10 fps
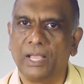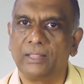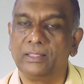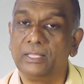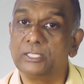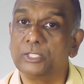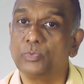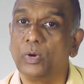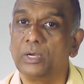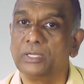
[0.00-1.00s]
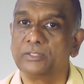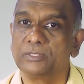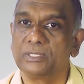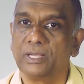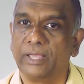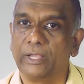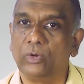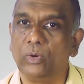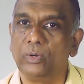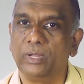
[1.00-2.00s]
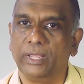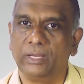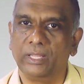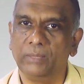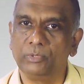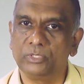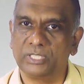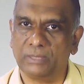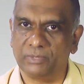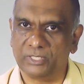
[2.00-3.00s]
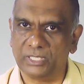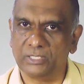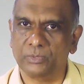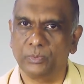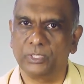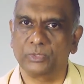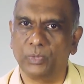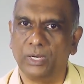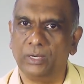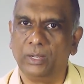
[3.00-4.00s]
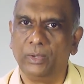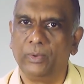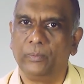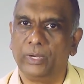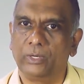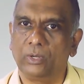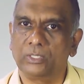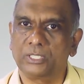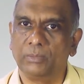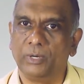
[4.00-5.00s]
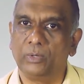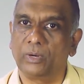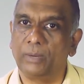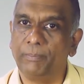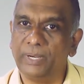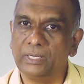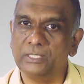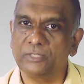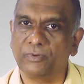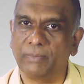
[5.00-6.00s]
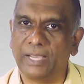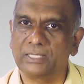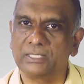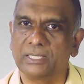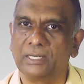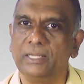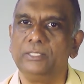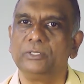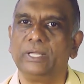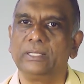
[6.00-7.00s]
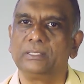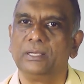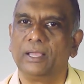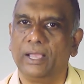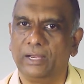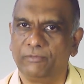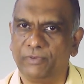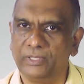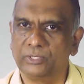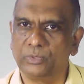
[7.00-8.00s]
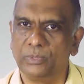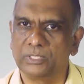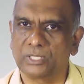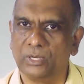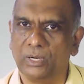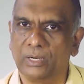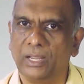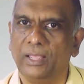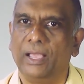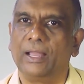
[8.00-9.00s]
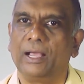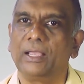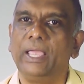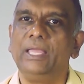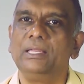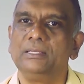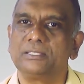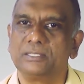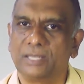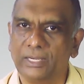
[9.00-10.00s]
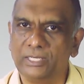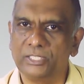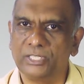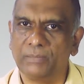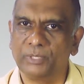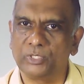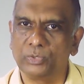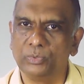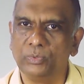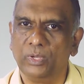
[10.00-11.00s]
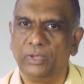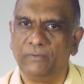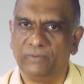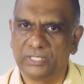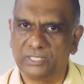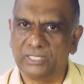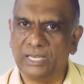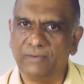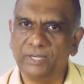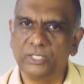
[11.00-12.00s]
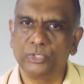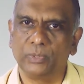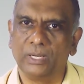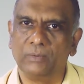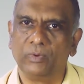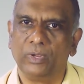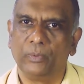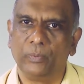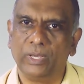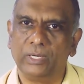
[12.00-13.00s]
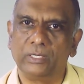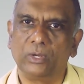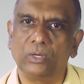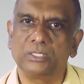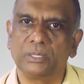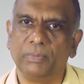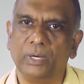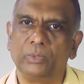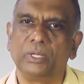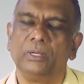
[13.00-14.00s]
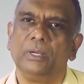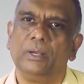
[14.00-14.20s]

And this is what is echoed in Hebrews chapter 6, verse 1, where it talks about repentance from acts that lead to death and faith towards God. And again in Titus chapter 2, verses 11 and 12, where it talks about